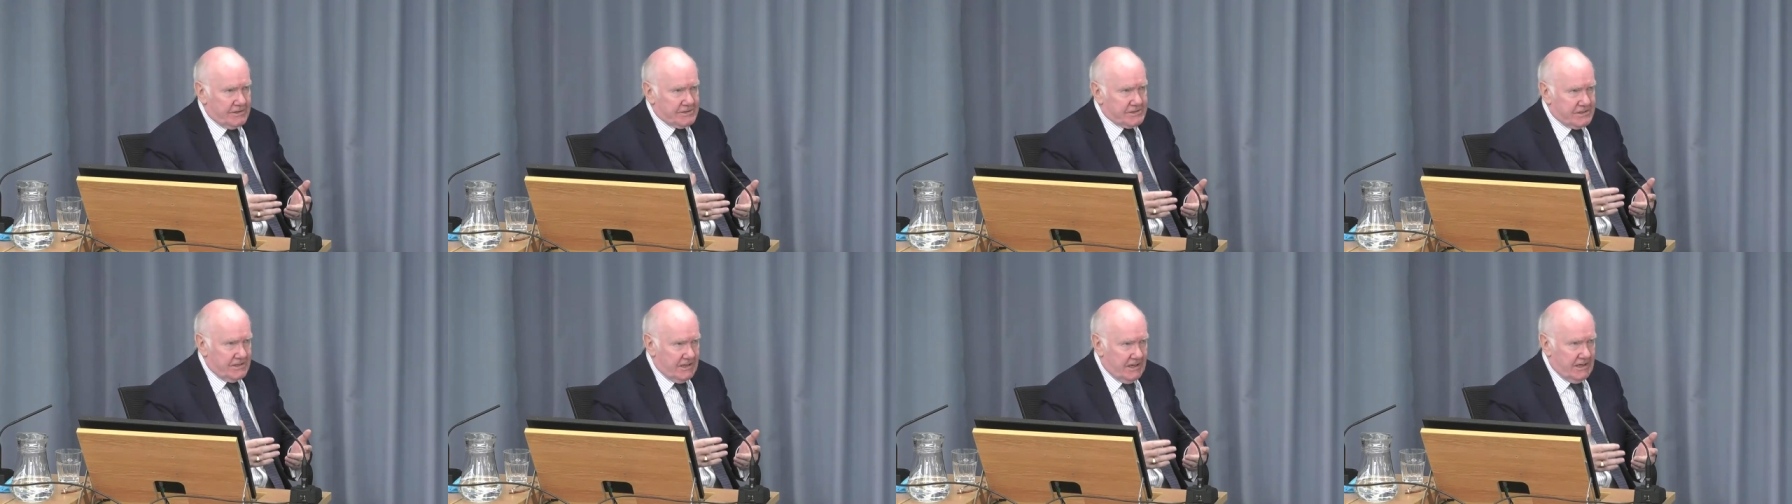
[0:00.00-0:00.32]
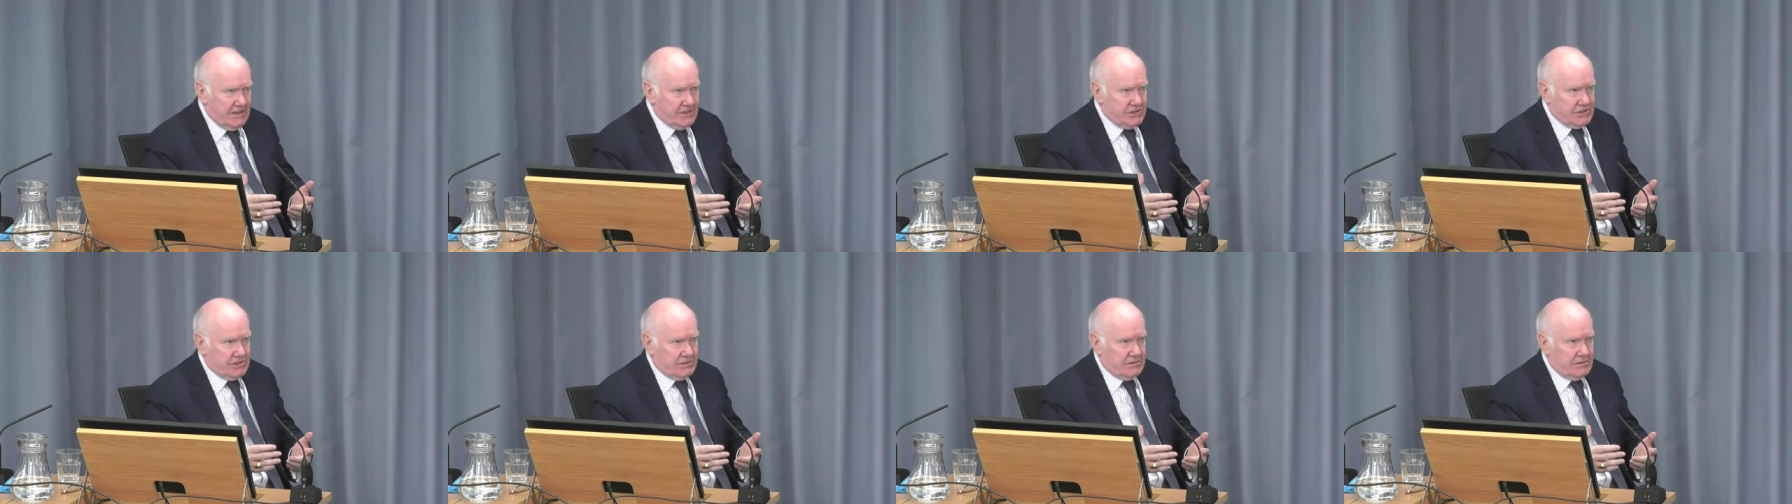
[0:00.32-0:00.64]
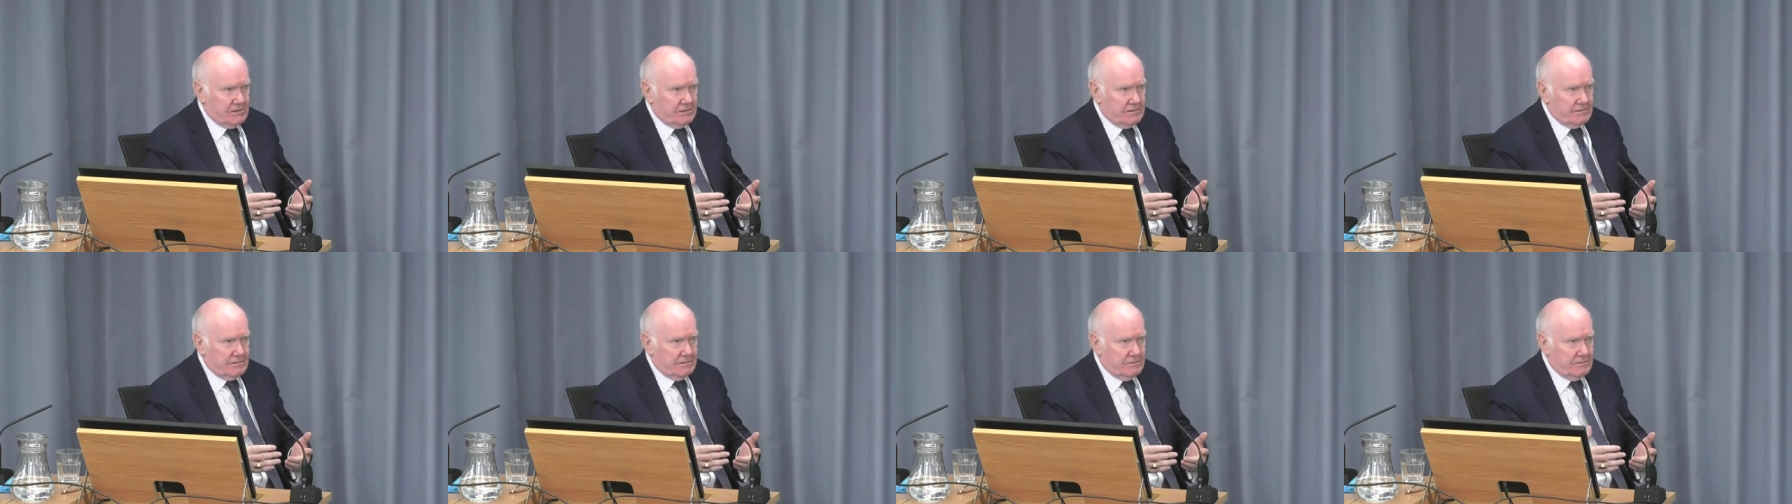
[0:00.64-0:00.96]
this
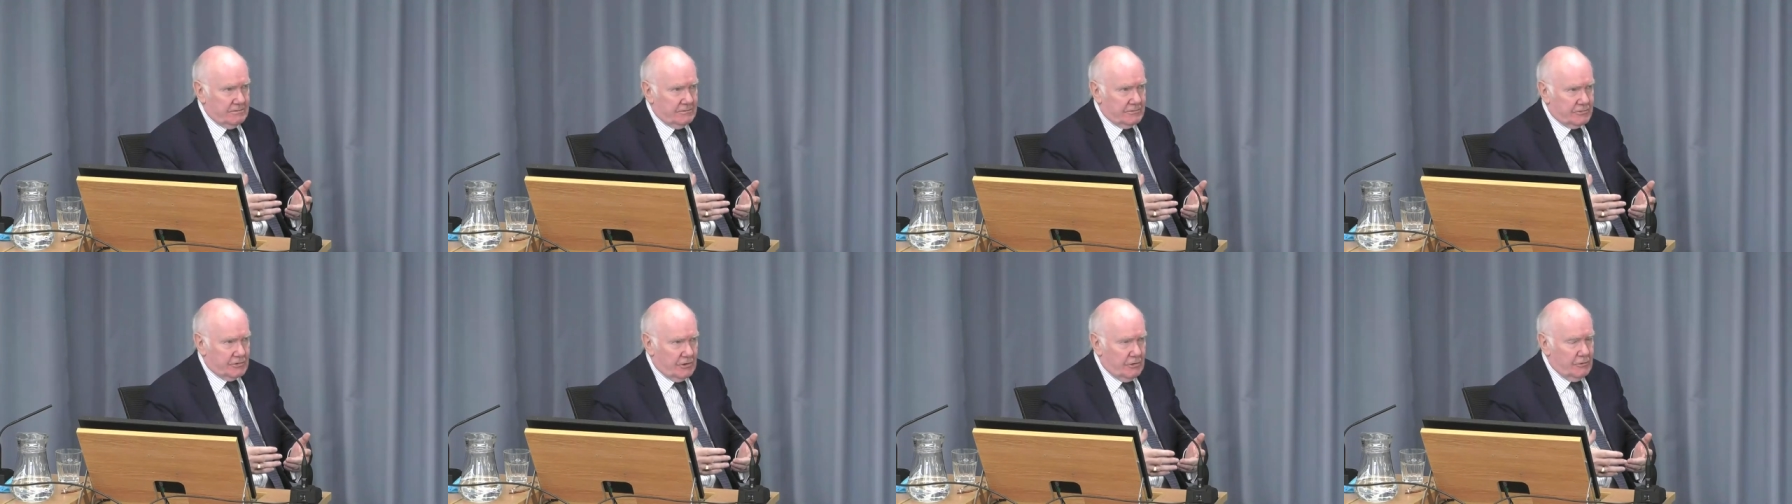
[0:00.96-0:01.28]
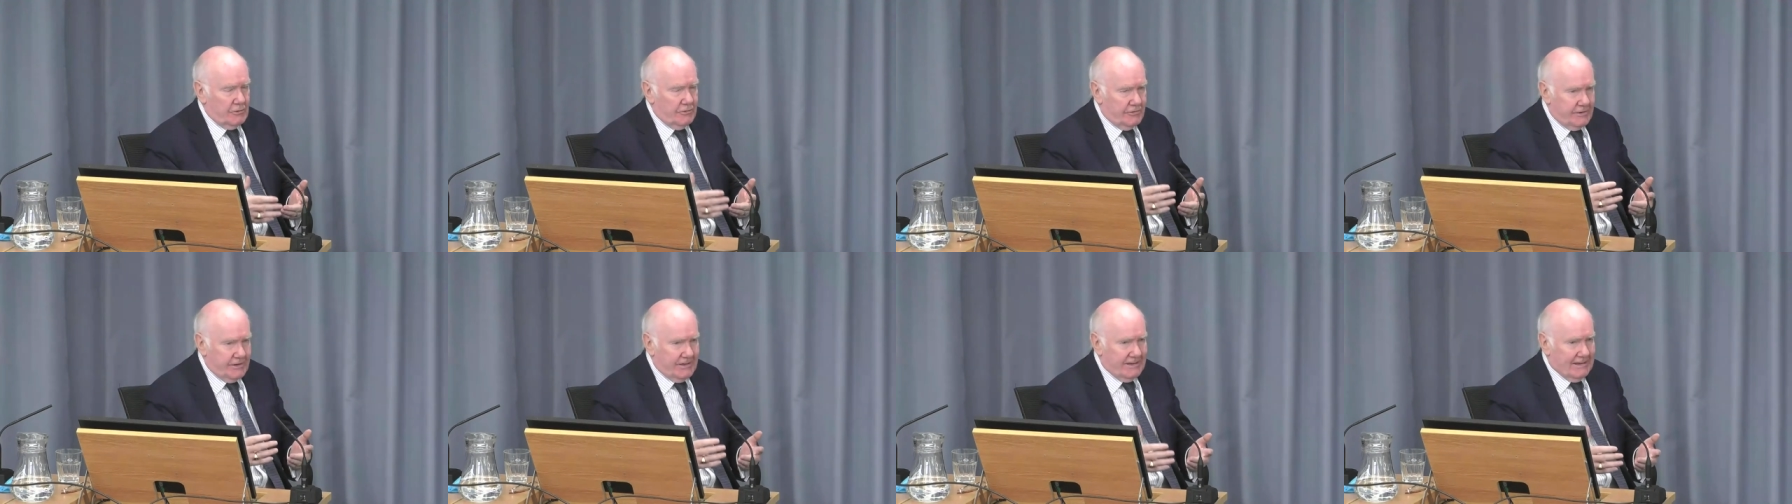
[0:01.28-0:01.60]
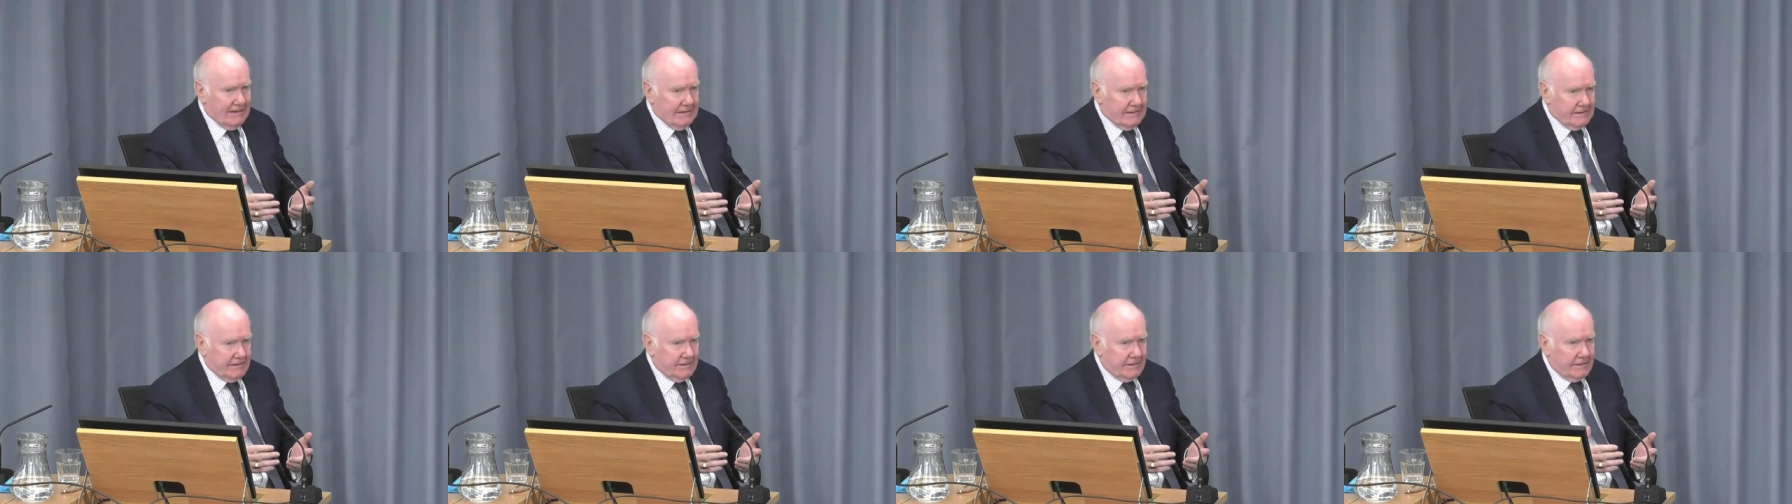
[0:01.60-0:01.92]
nature throughout the
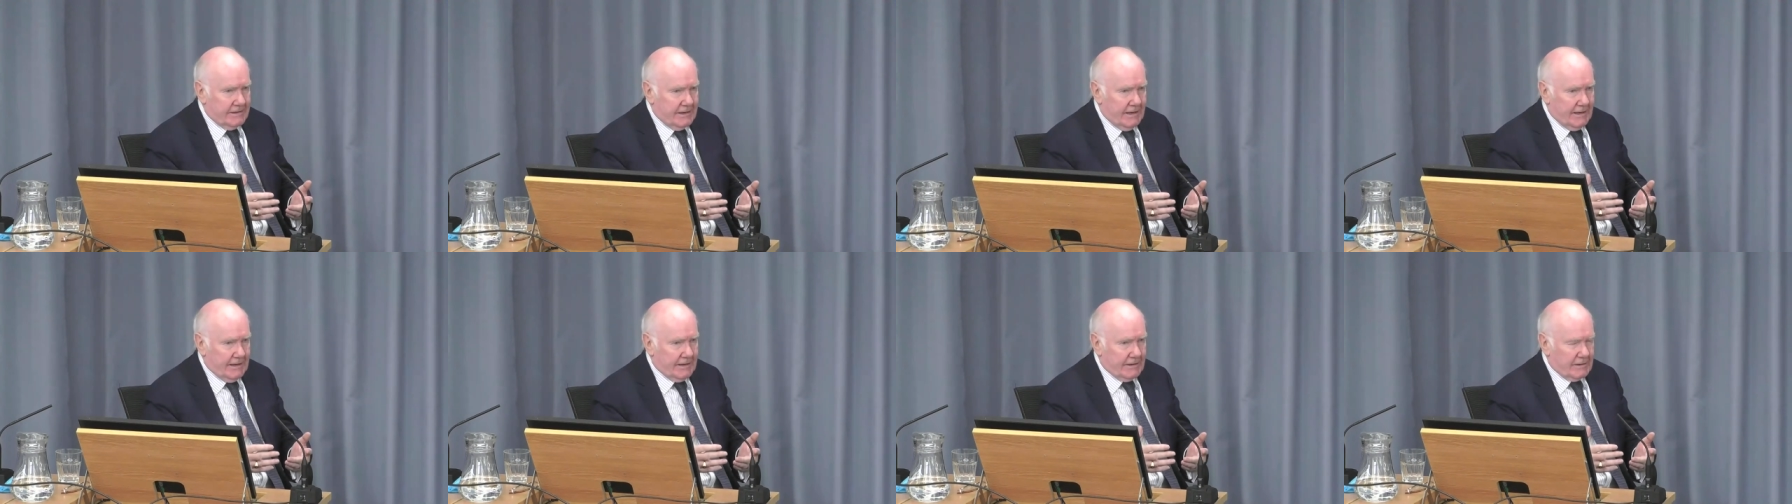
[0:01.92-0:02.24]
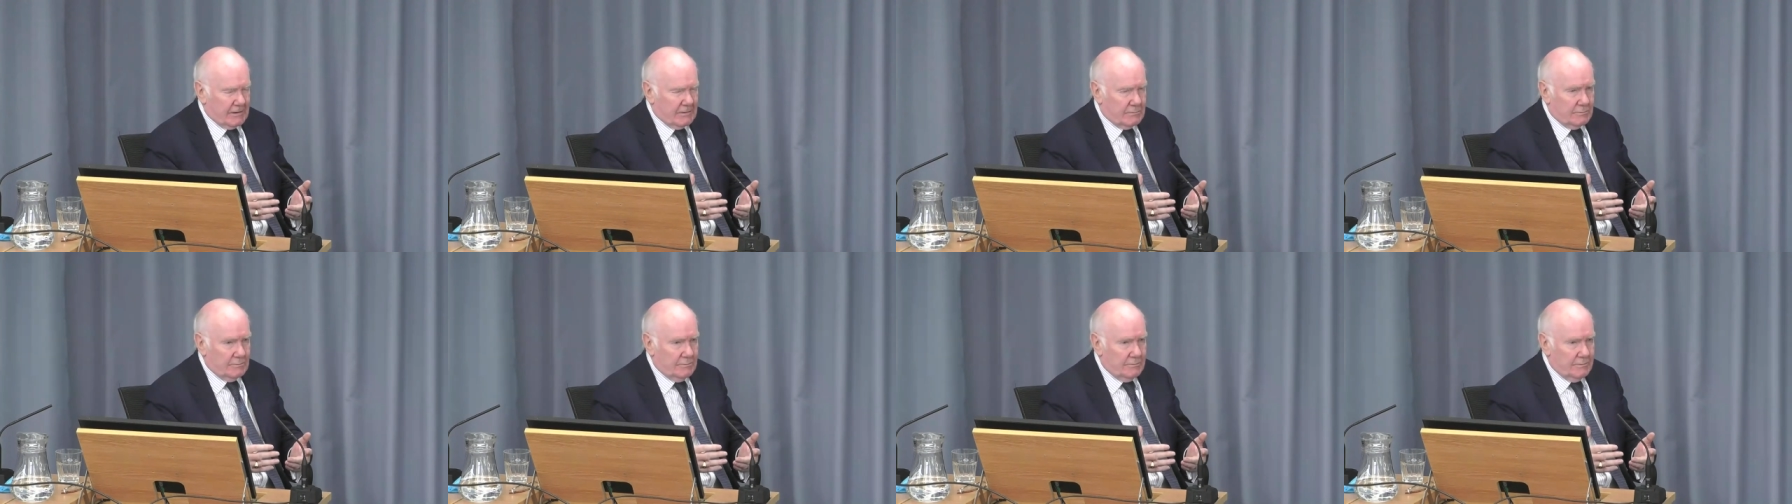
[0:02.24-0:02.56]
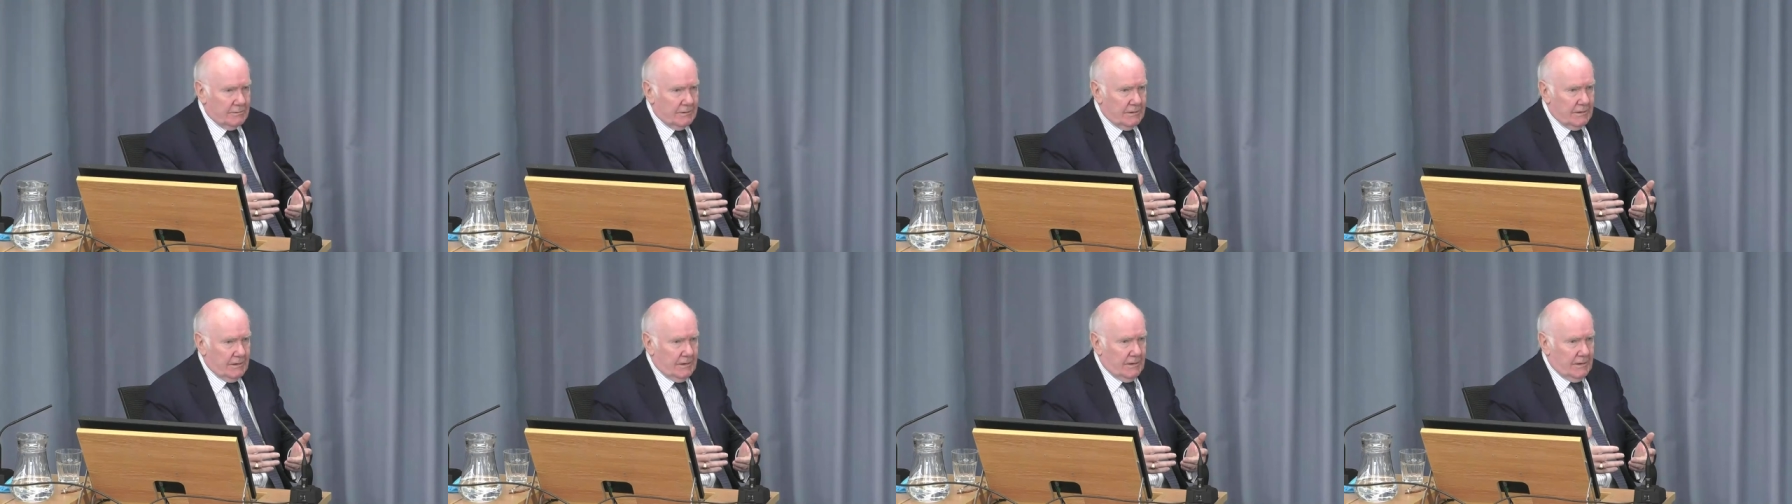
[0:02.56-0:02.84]
United Kingdom